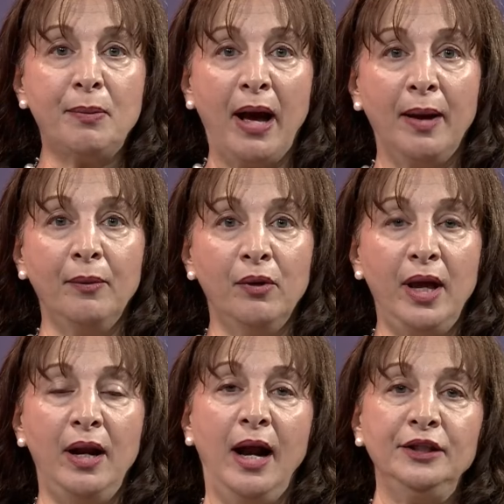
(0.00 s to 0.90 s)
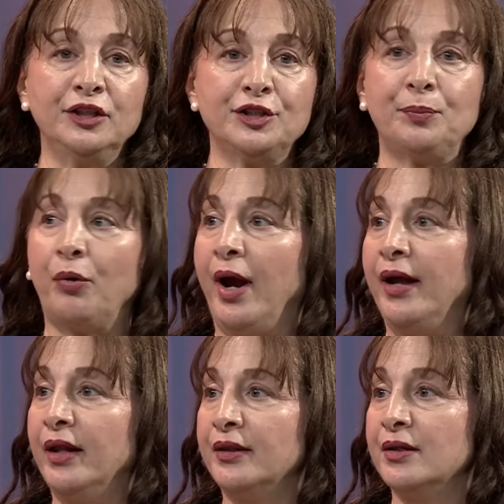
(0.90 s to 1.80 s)
Bible, and I just pray
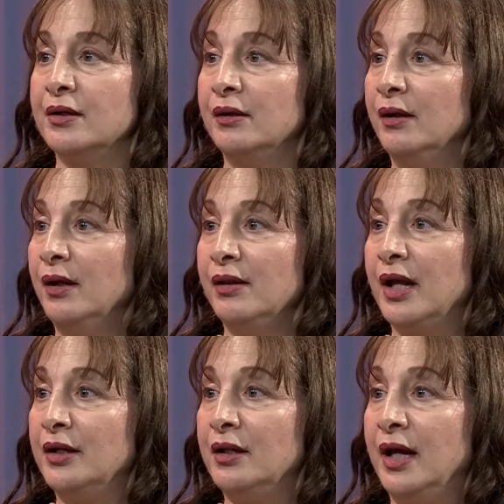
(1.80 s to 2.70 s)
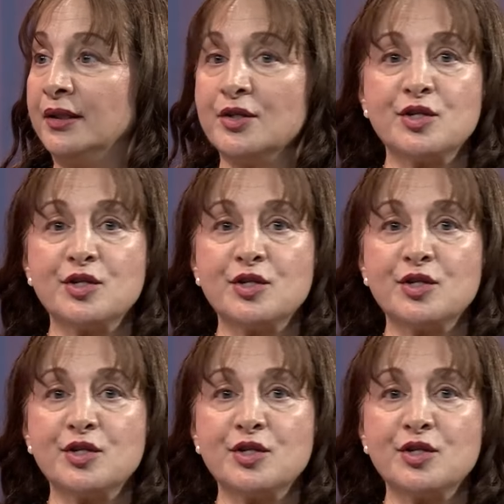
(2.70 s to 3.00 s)
that the, that, that the